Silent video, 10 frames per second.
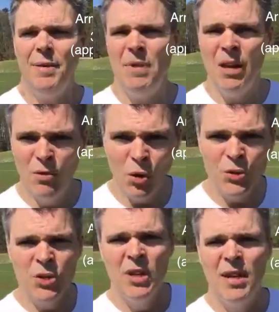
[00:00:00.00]

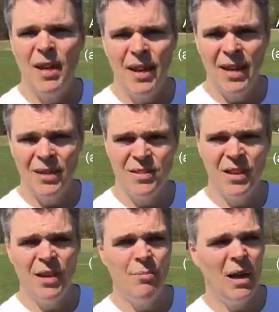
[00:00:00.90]
intervals at
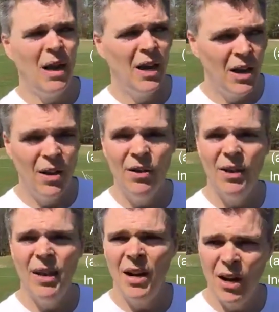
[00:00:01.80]
a higher
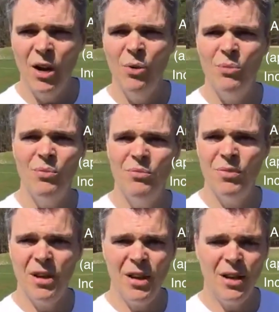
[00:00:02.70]
and higher
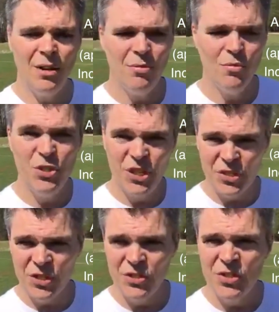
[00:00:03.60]

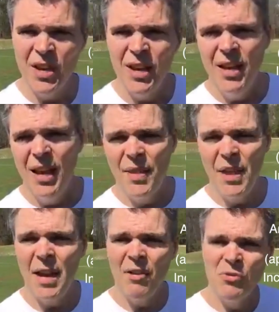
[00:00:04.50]
resistance. And
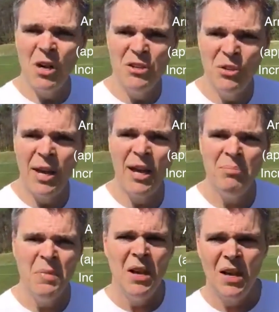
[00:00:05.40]
then after I do that,
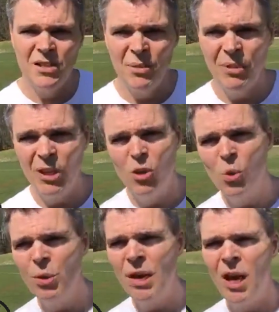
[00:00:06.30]
I typically
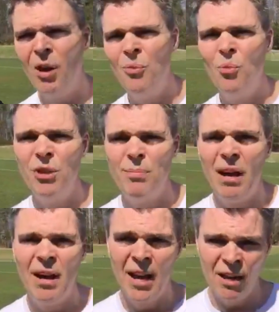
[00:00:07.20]
cool down with
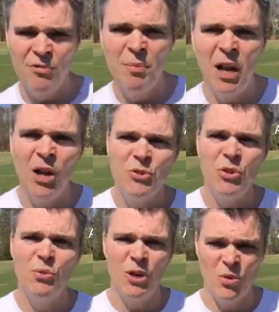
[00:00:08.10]
about a half mile to
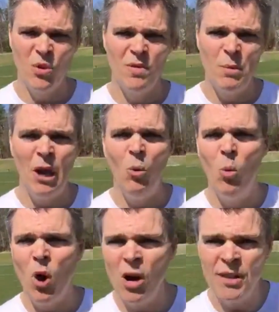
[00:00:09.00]
3/4 mile
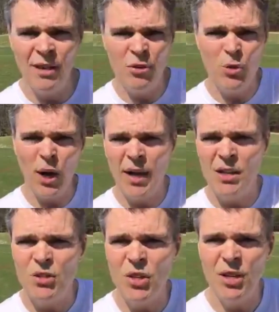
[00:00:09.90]
walk. They have a track
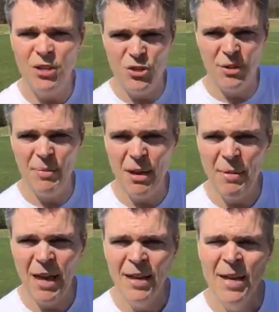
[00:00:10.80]
inside the gym that I'm
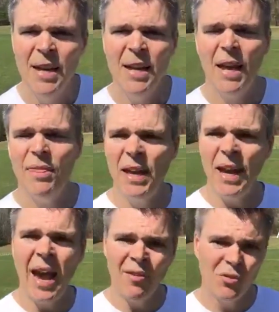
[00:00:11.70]
at, and then
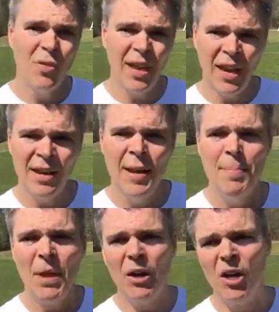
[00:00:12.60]
after that
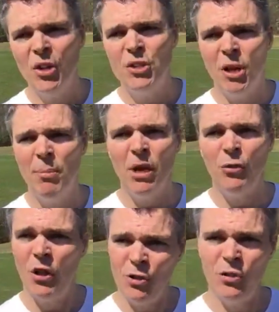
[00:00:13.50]
I'll get on the
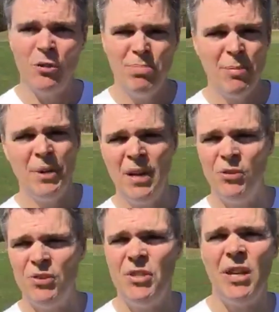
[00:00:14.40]
dumbbells and I'll start pumping
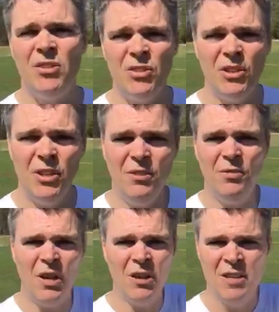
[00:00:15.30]
out sets of
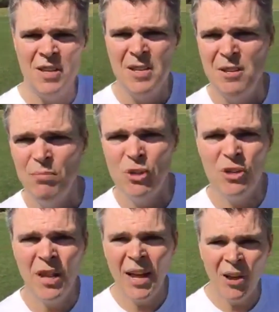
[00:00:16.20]

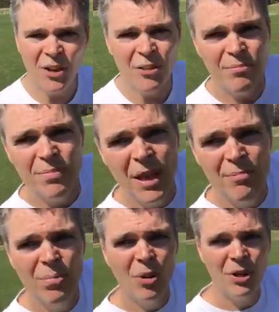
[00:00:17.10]
pushing it out and
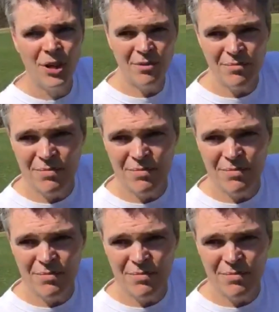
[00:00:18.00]
pulling it